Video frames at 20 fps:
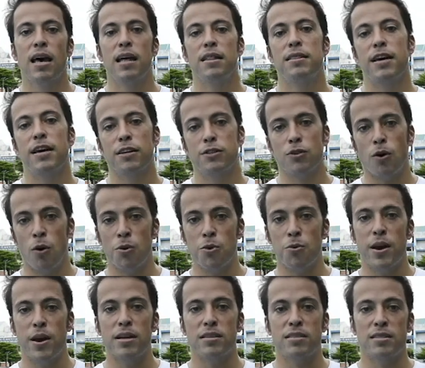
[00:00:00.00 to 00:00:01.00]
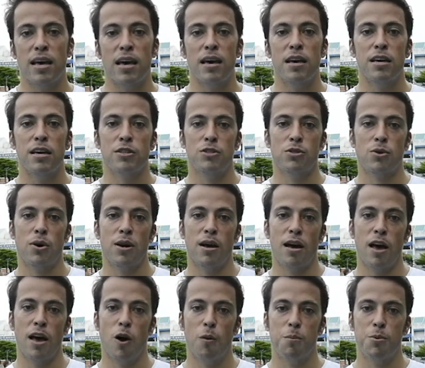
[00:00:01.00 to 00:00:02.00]
That on race day, it's gonna
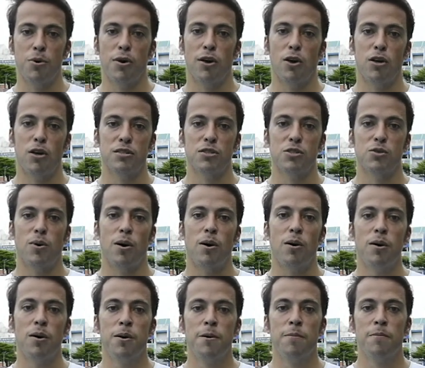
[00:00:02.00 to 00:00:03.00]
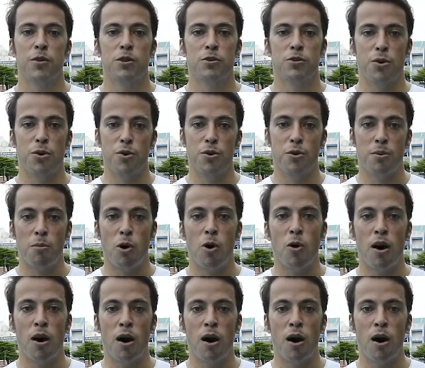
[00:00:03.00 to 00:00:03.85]
help you a lot as well. So you're more